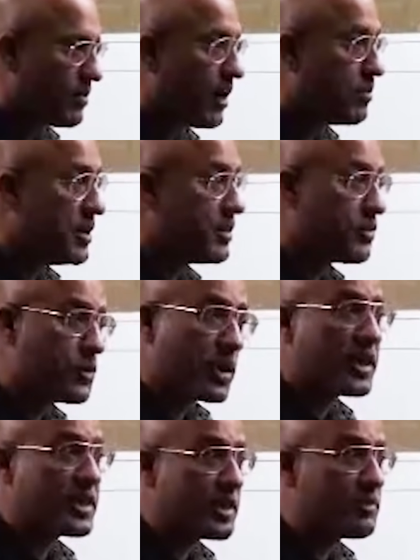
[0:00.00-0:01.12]
I mean, if you get
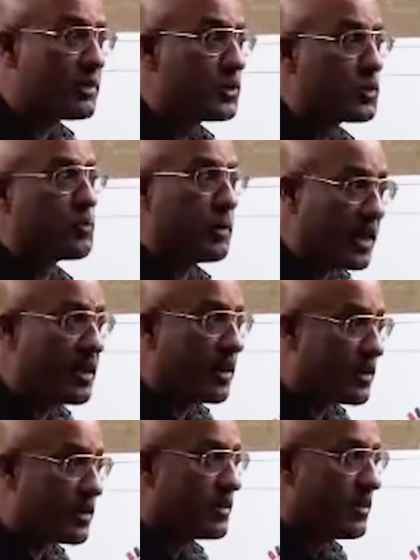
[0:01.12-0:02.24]
HIV, you are
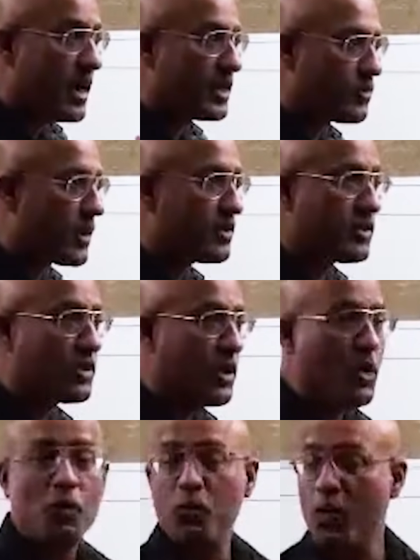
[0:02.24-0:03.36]
billionaire as far as this
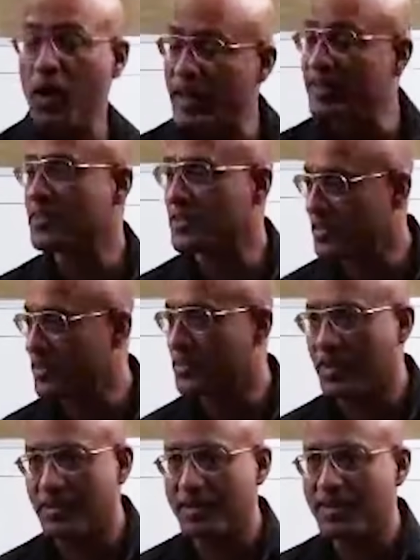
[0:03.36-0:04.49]
virus is
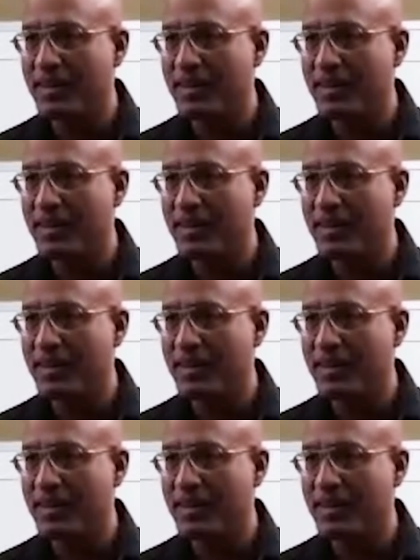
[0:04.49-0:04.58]
concerned,